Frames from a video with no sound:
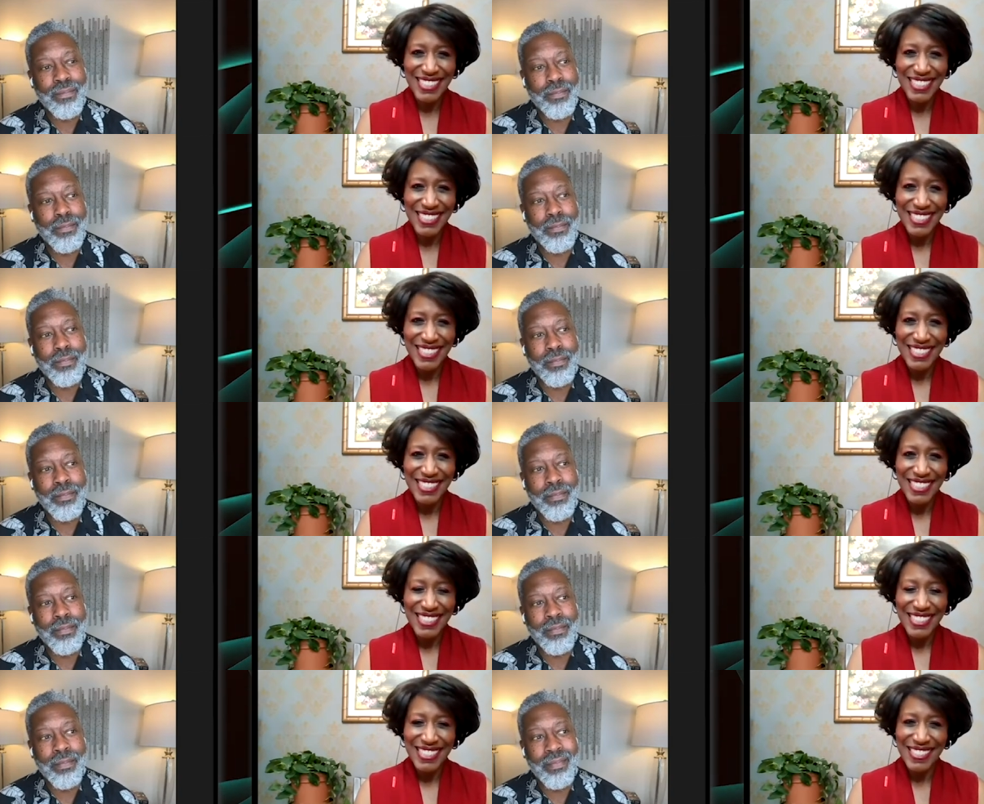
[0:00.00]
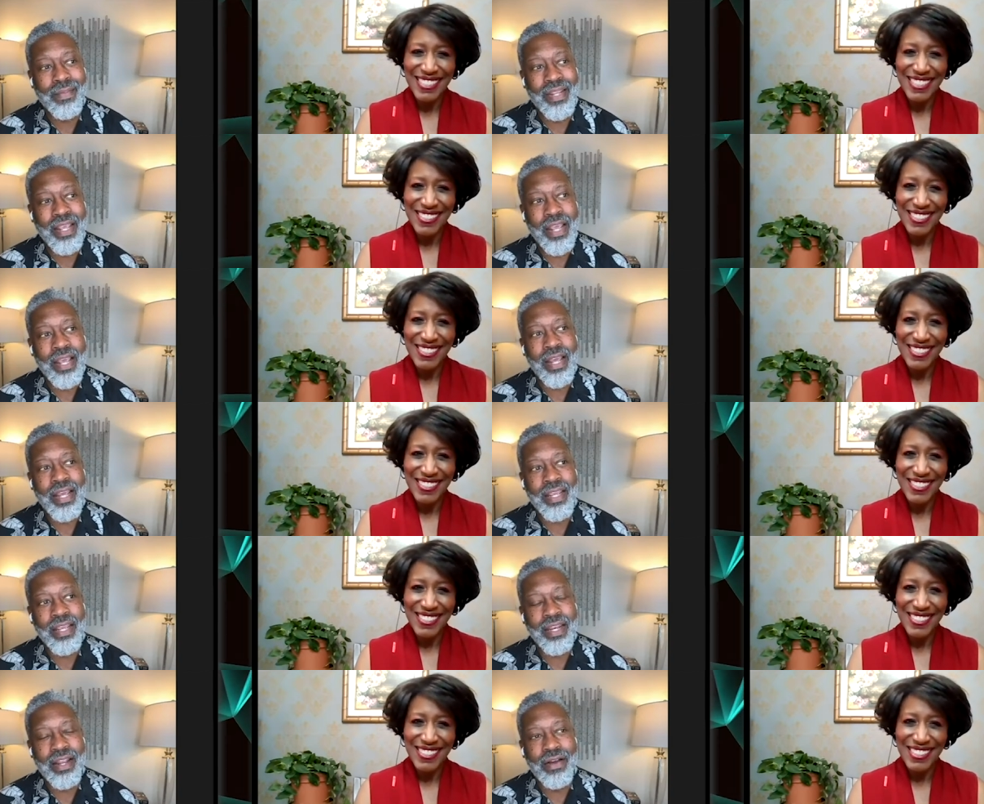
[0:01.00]
Speaker 1: Hmm.
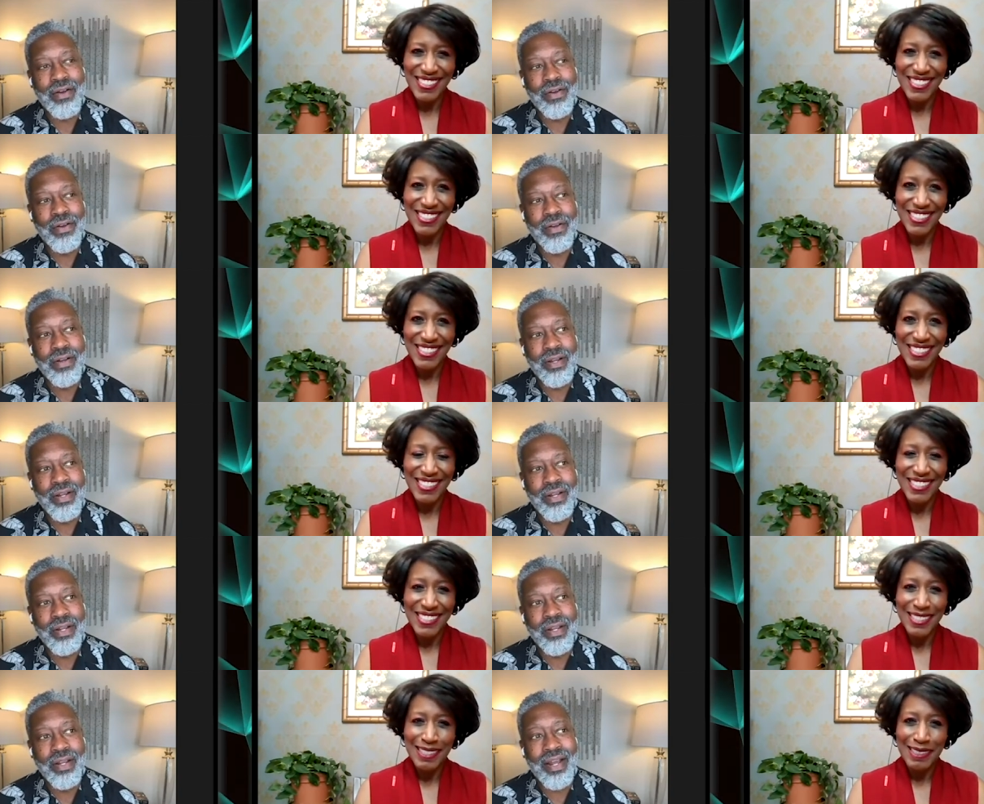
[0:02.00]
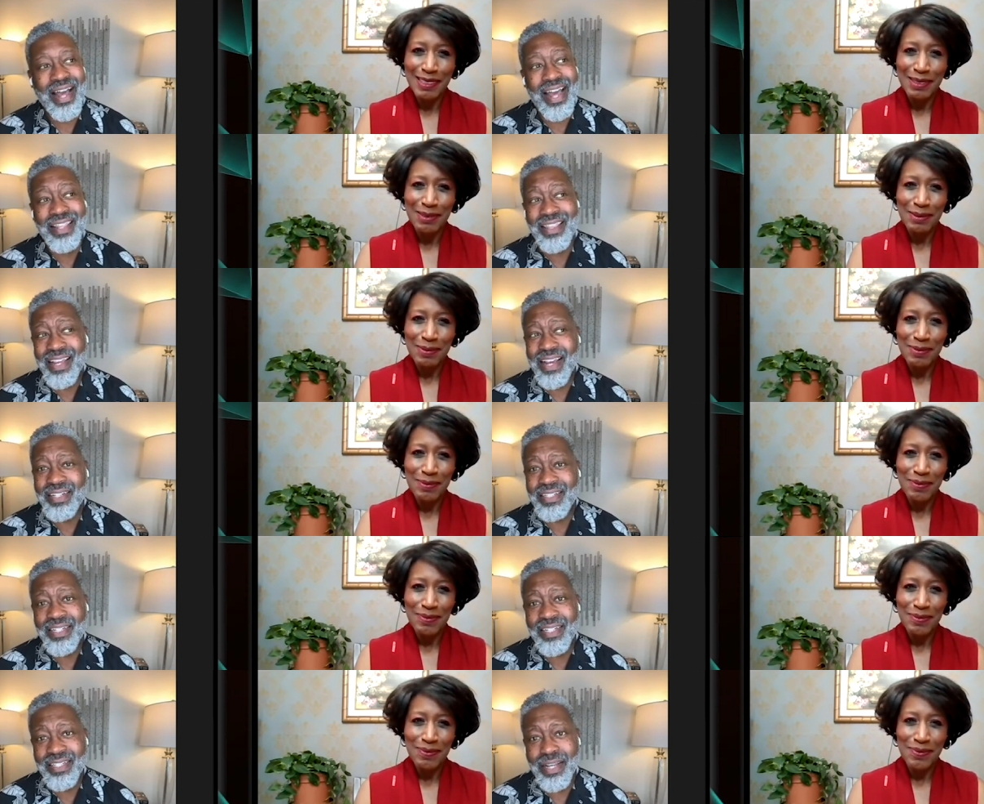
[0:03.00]
You know, I think I
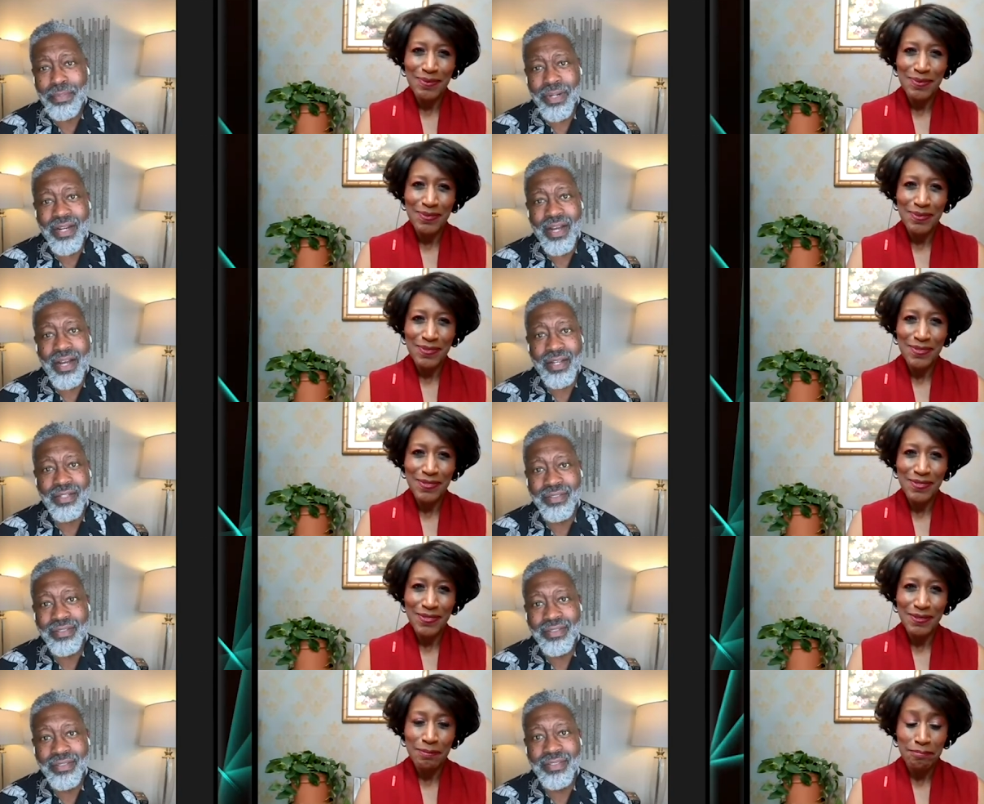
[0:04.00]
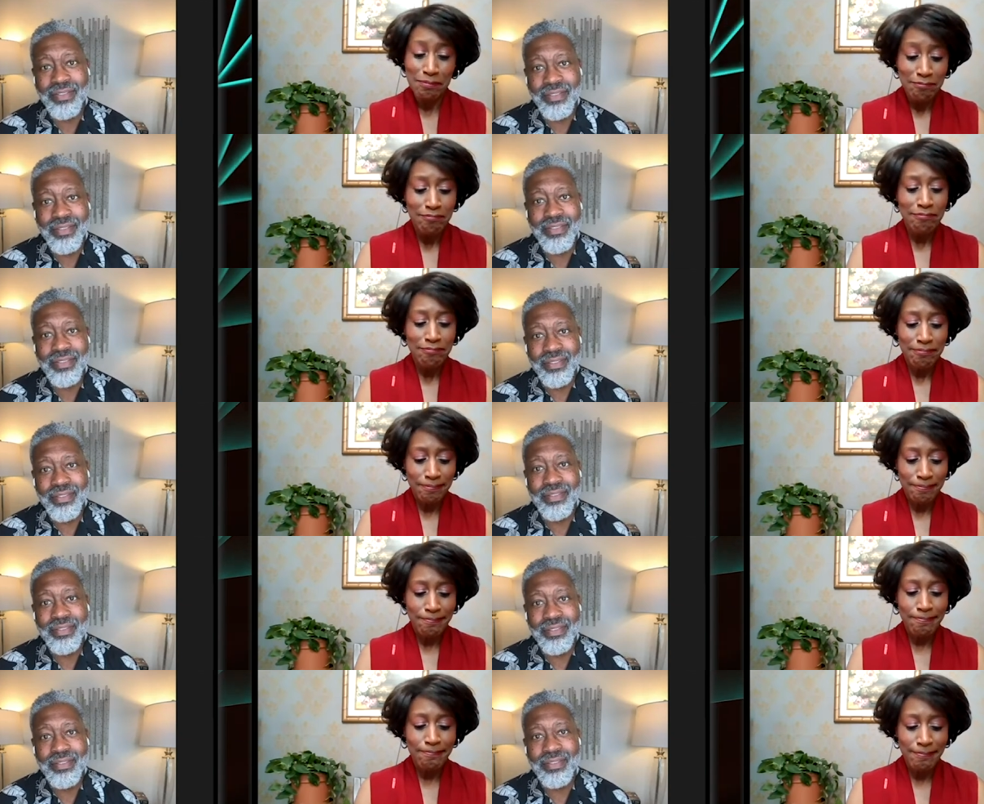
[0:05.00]
tend to say pecan.
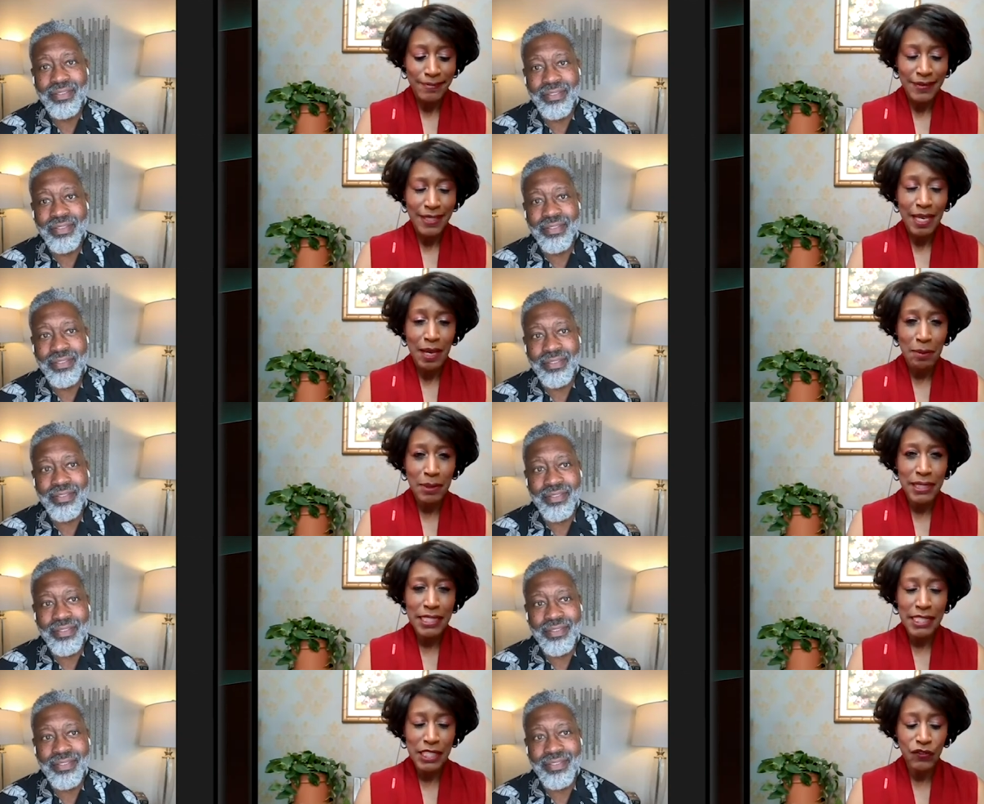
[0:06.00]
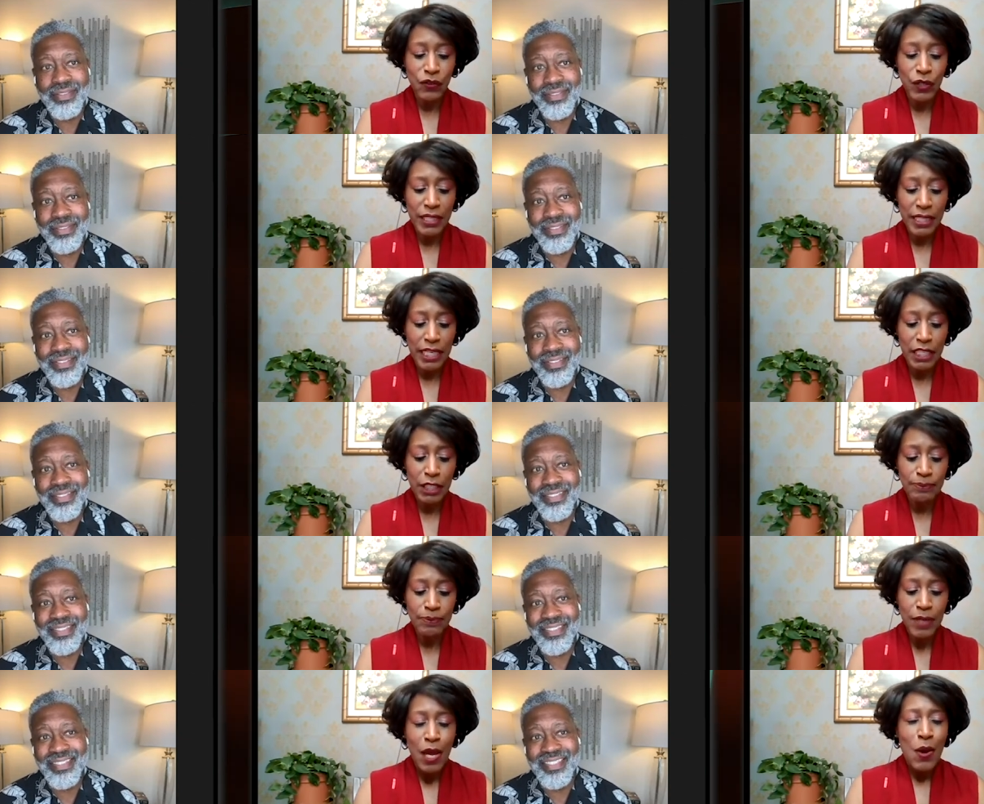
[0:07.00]
Speaker 2: Mm, I'll be listening for it
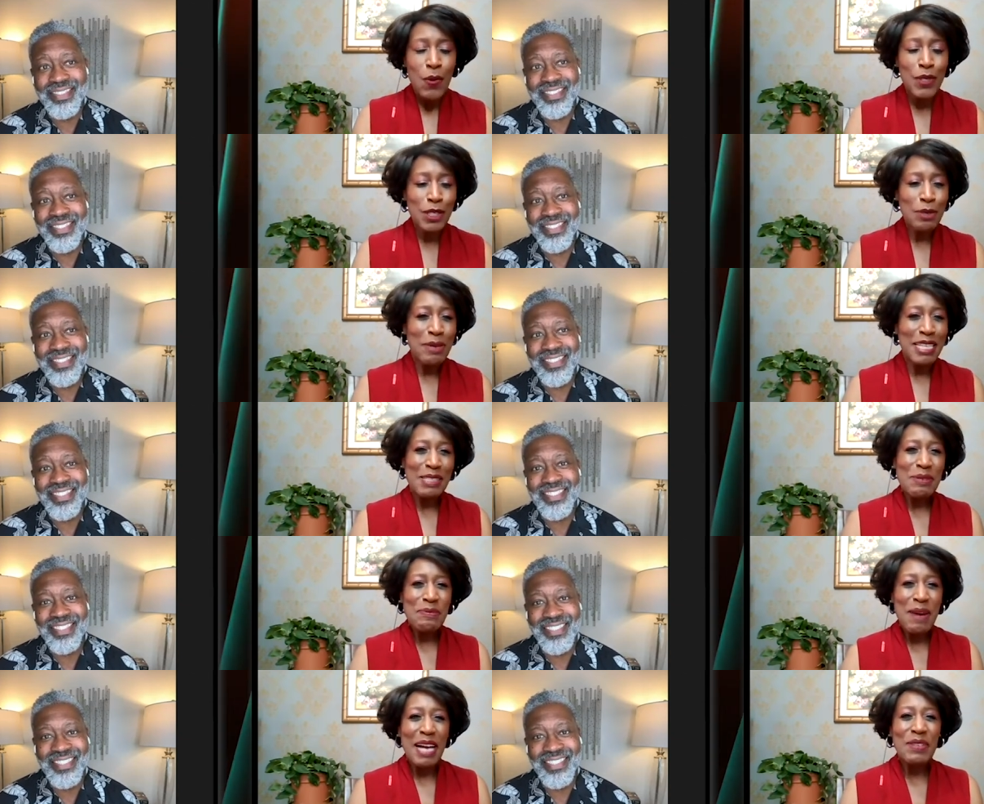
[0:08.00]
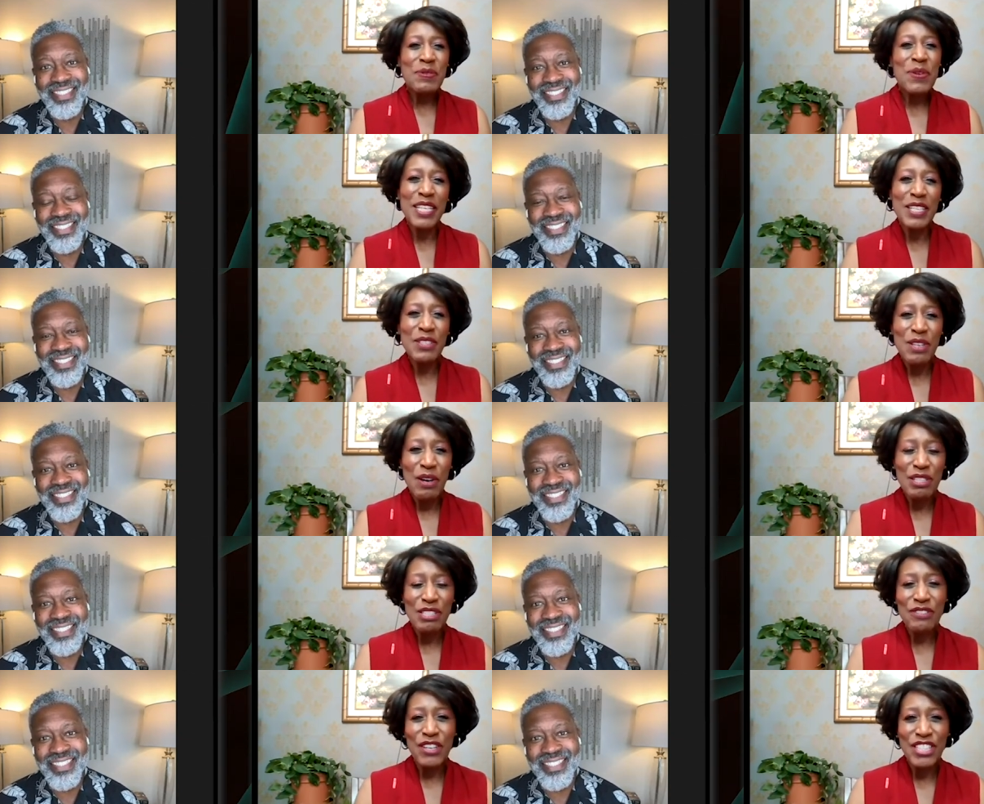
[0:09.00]
later. When you meet mm-hmm. somebody, what do you
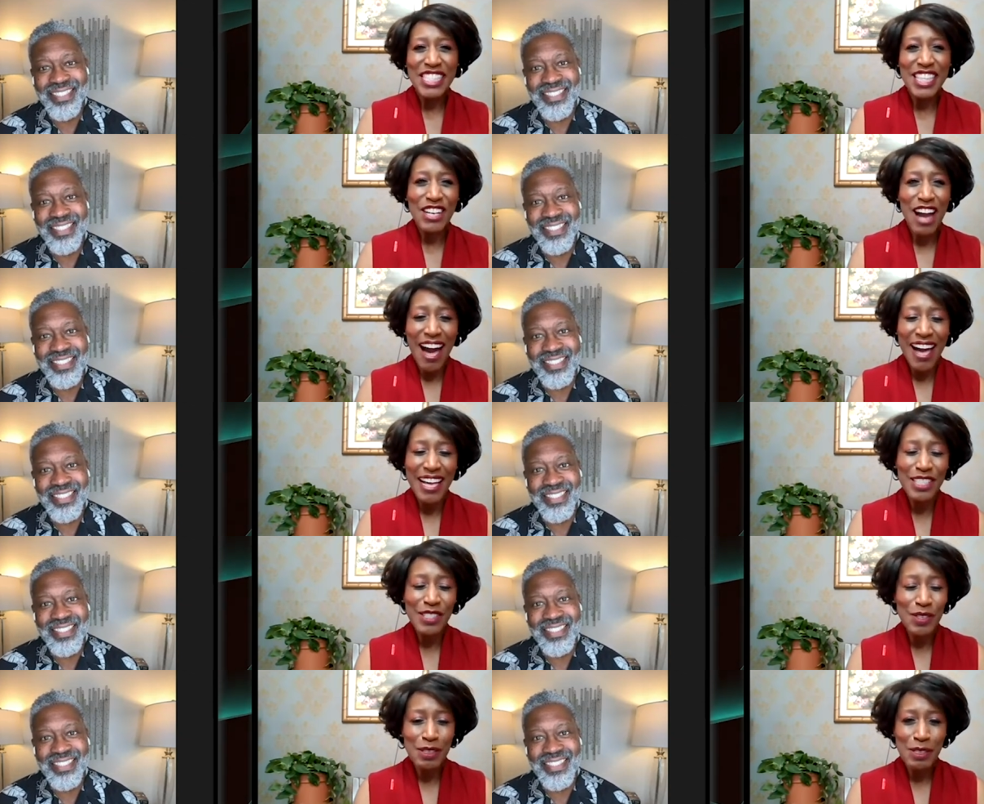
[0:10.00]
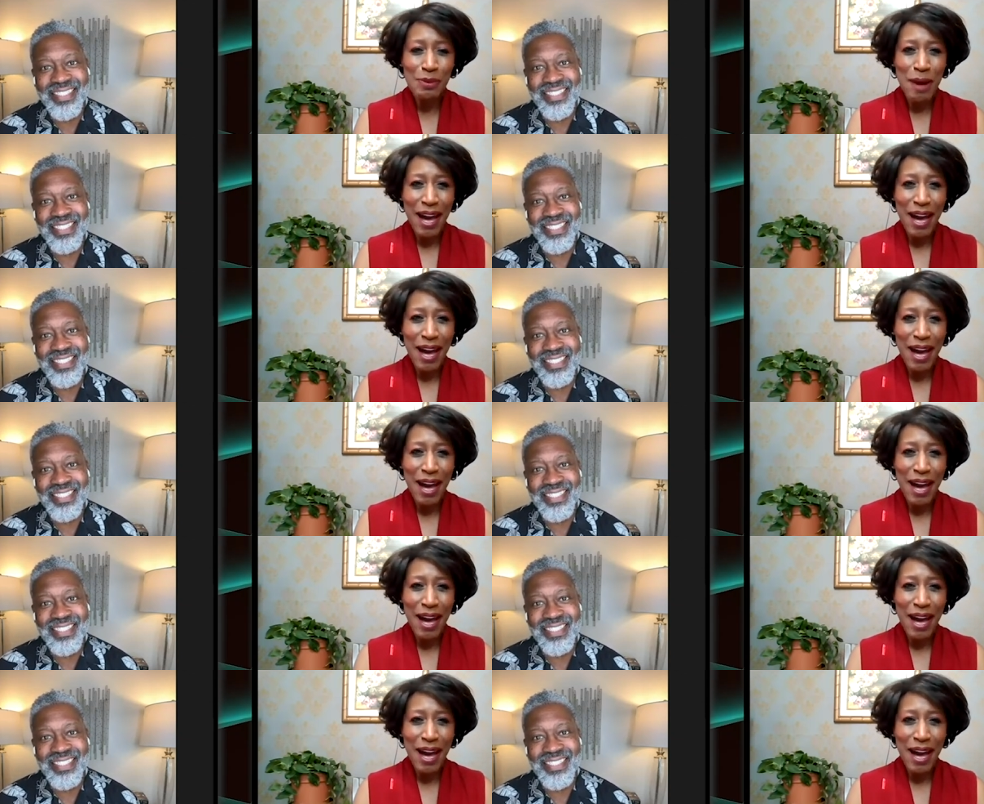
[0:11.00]
notice first, their eyes or their